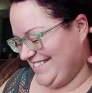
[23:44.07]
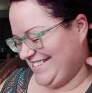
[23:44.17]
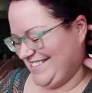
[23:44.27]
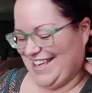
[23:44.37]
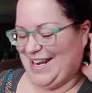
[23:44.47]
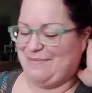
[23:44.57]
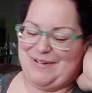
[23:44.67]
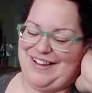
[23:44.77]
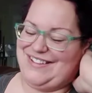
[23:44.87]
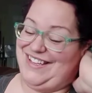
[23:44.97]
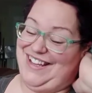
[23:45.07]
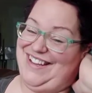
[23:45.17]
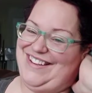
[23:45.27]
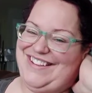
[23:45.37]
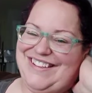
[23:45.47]
And I'm not
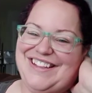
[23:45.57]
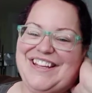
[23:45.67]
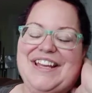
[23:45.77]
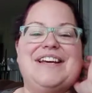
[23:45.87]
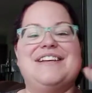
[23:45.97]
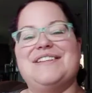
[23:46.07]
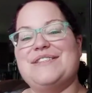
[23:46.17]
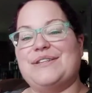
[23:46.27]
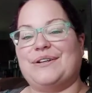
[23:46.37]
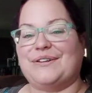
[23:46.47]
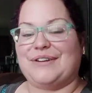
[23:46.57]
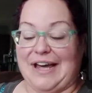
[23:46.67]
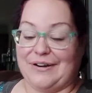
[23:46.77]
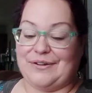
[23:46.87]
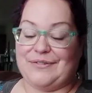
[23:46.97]
done. So I
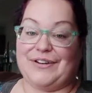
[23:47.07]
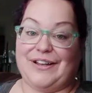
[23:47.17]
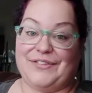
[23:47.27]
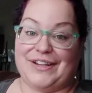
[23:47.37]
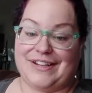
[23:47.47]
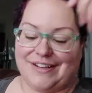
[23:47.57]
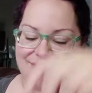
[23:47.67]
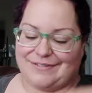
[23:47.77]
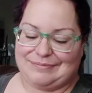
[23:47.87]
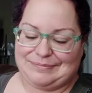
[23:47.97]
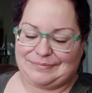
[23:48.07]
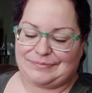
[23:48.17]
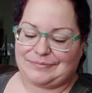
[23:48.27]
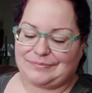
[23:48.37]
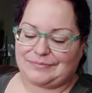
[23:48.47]
don't know if it'll ever get done.
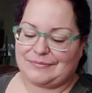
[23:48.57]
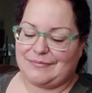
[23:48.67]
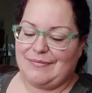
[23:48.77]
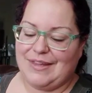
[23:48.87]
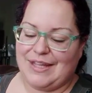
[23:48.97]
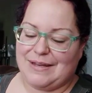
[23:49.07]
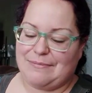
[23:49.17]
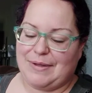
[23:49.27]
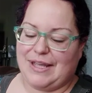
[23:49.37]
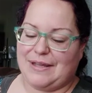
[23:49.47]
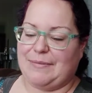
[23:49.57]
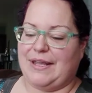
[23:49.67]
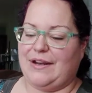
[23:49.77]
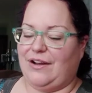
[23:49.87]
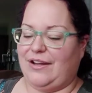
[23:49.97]
It may
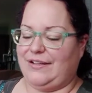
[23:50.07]
not.